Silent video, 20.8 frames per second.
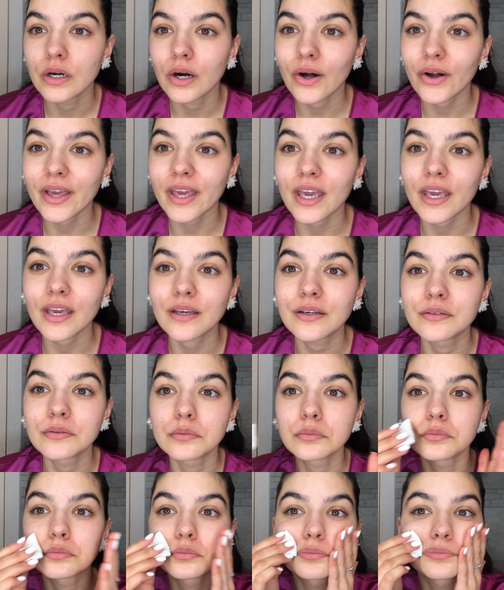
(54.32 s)
Okay,
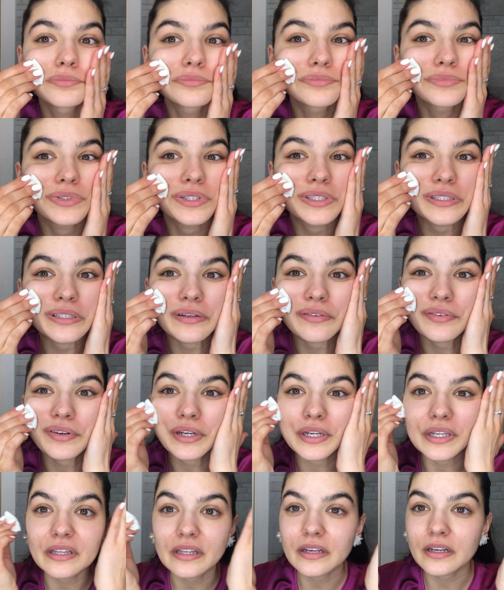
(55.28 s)
it's
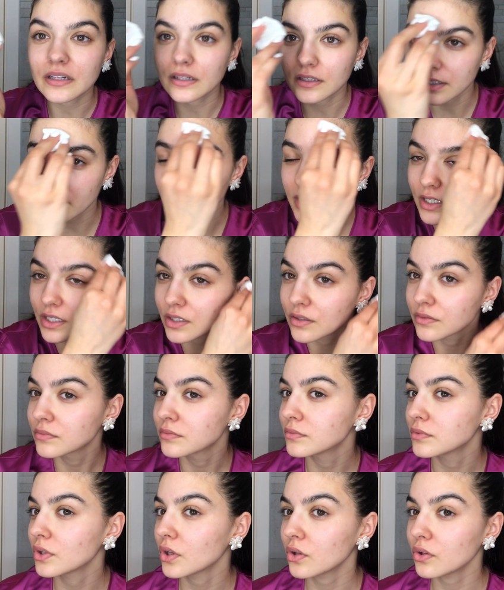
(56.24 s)
really clear.
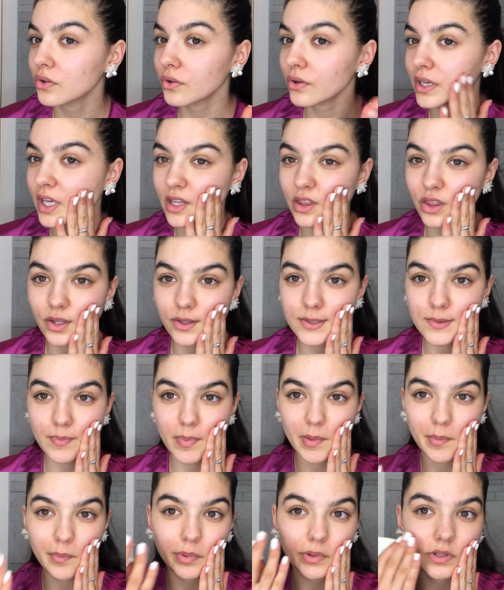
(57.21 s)
Don't look at these
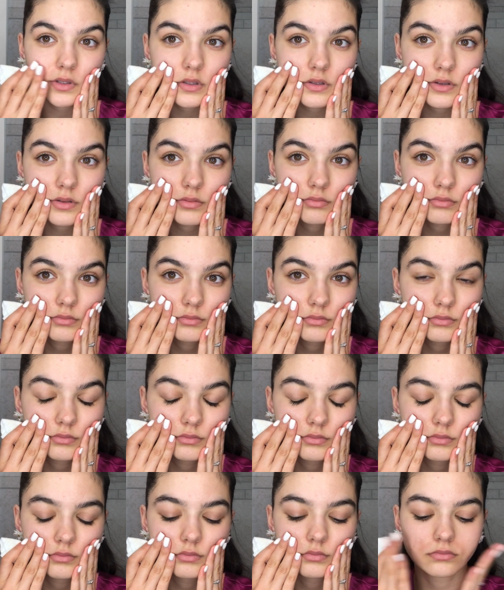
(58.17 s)
pimples.
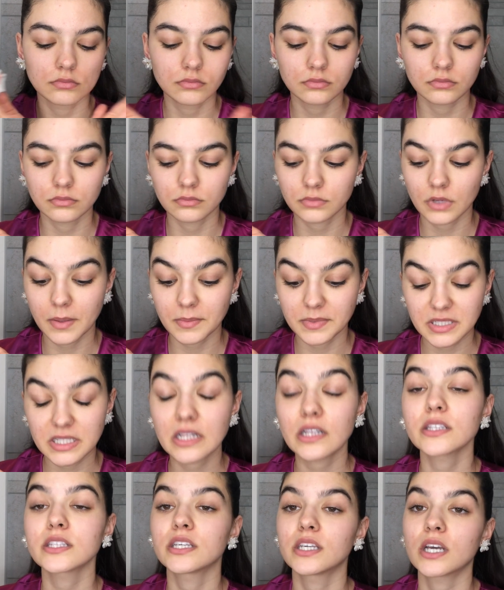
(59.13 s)
I'm
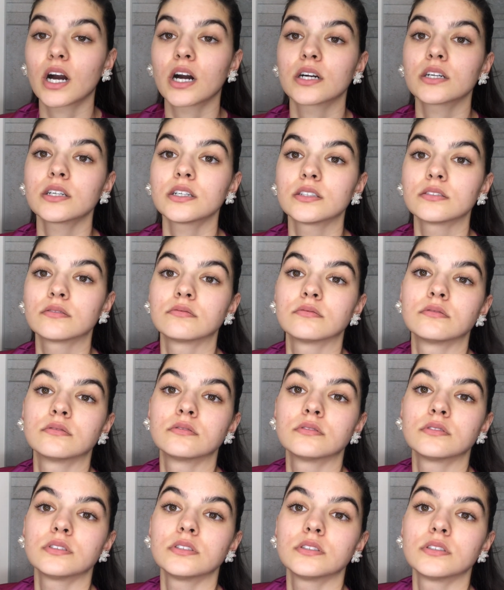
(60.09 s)
still young
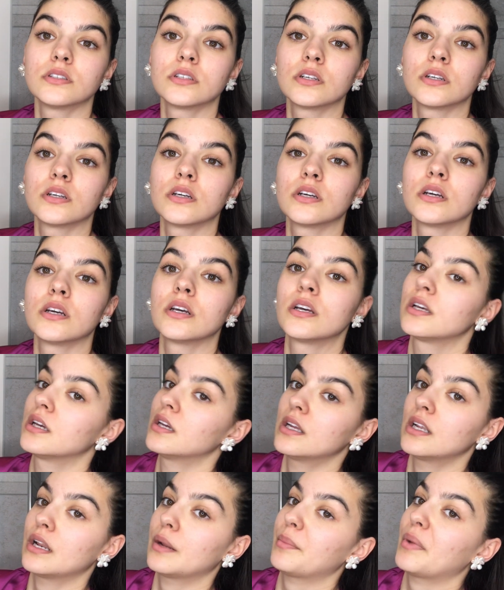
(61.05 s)

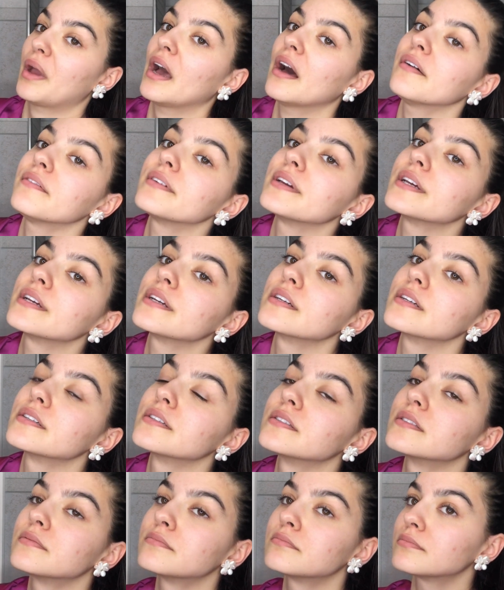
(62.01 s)
and I'm having
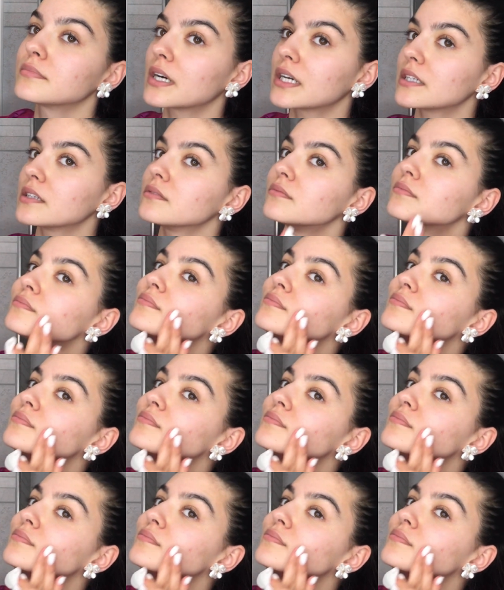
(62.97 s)
my